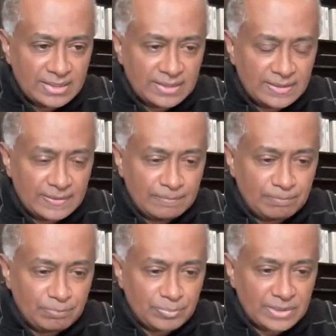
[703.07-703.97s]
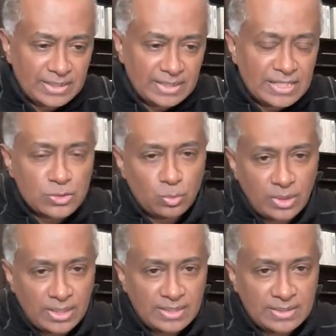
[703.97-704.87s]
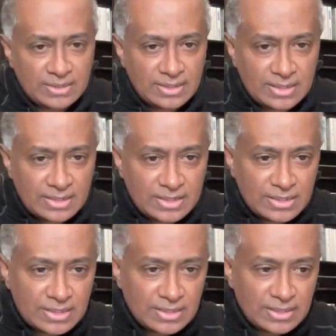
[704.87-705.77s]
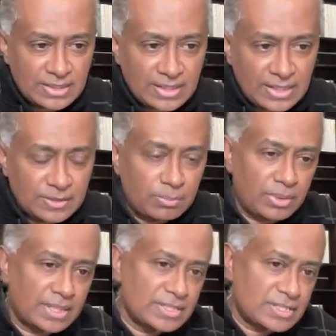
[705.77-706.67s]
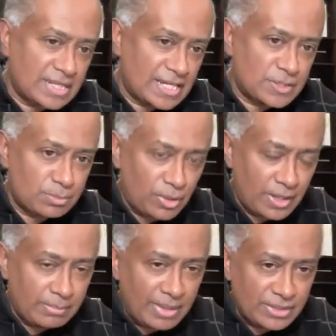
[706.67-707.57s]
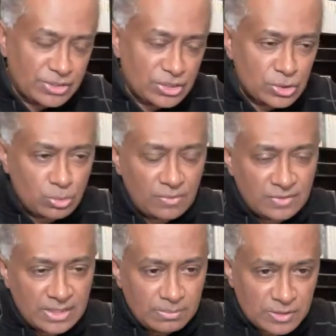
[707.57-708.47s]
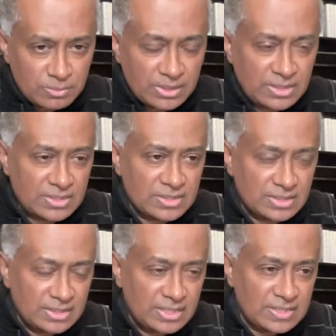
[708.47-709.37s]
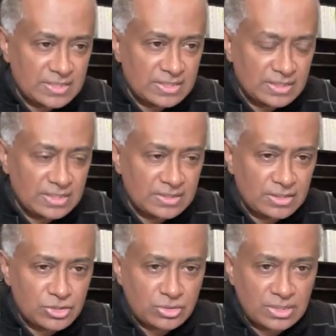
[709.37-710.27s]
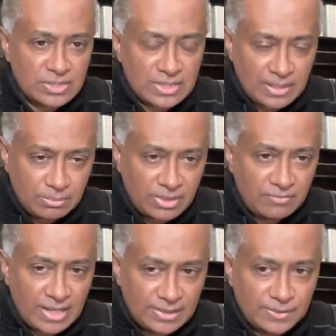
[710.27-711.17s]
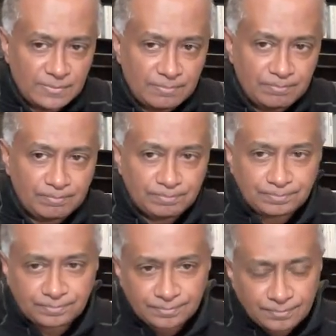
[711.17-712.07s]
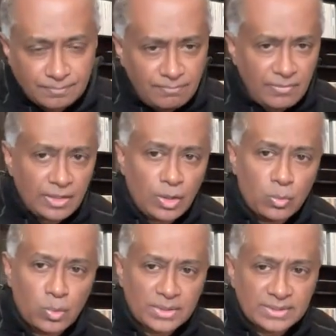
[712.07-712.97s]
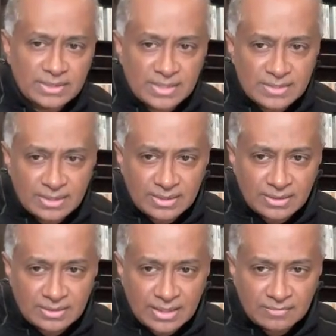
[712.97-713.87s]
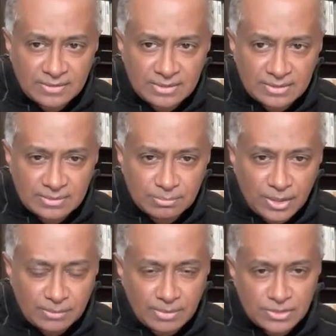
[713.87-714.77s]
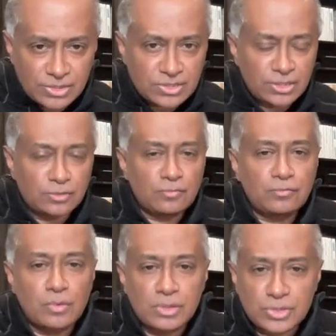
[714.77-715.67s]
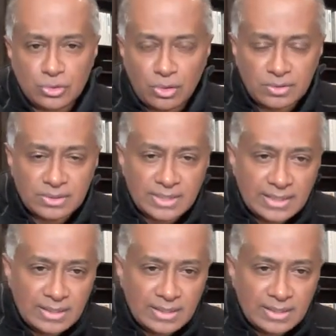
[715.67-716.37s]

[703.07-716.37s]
um, is where enterprise SaaS product managers who have deep experience in these industries can bring value. Now, what are the things that product managers need to focus on?